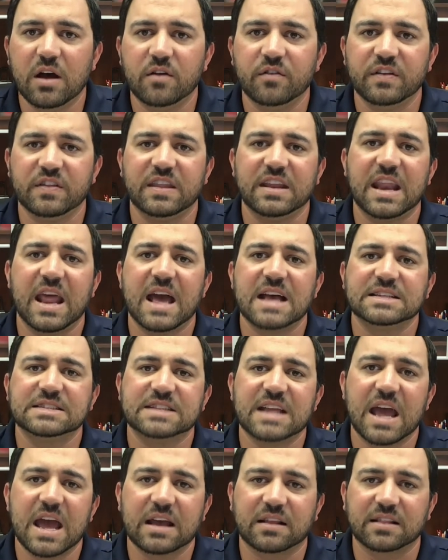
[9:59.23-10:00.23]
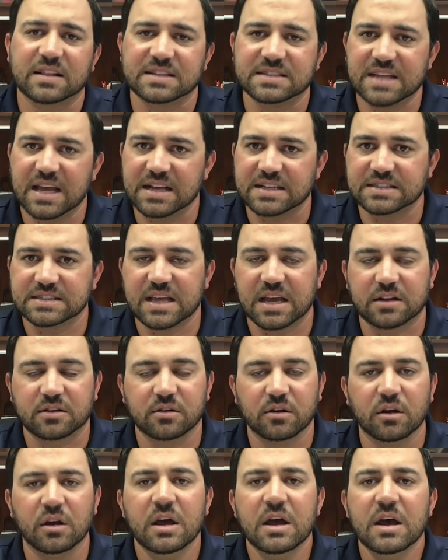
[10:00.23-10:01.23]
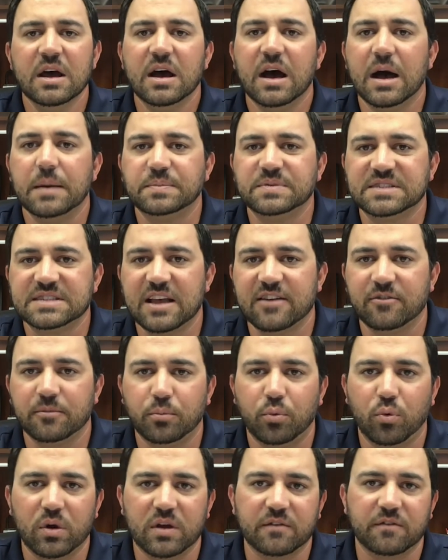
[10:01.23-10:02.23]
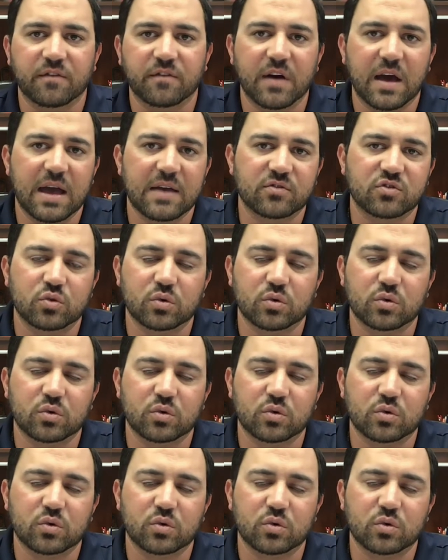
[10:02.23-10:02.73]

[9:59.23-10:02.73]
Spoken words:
And the NASDAQ, the tech sector, up 7.5 to